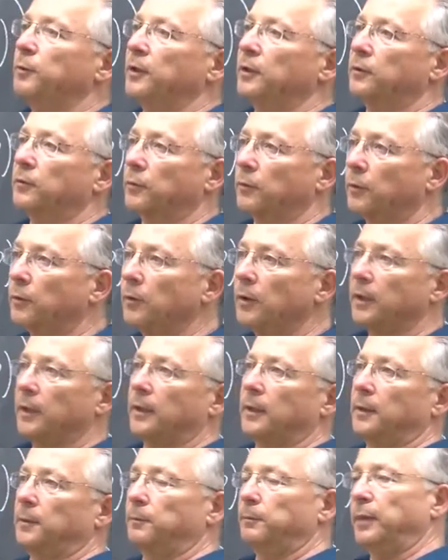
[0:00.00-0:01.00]
have been true,
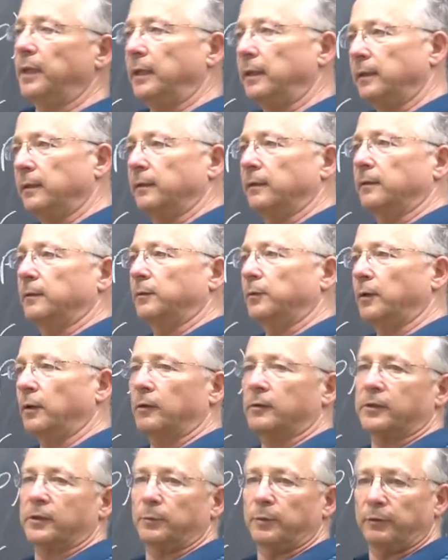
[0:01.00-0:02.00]
B would
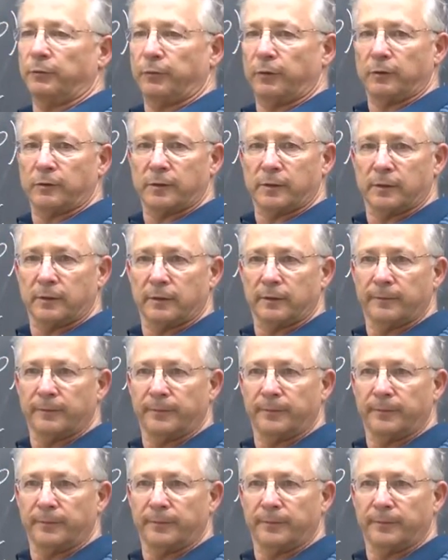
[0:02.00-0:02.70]
also be false.